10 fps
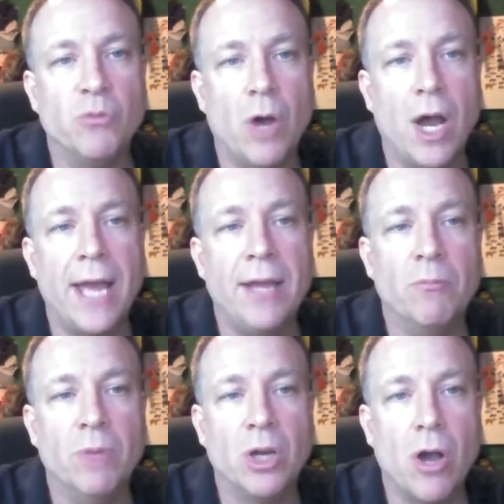why
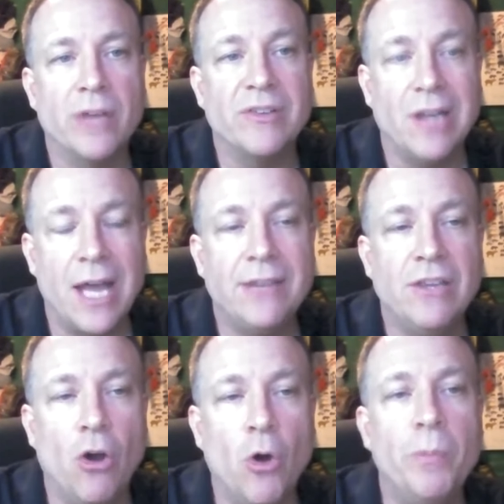macaws like
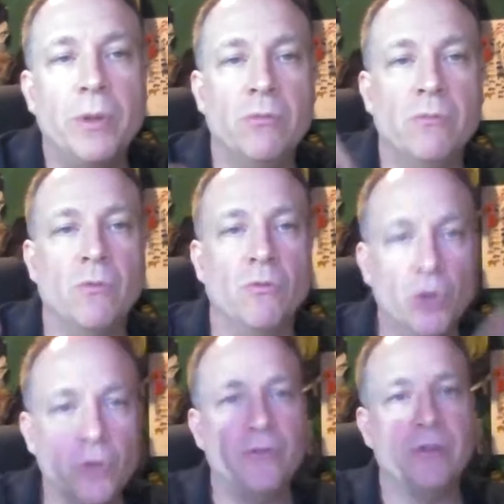the open roofed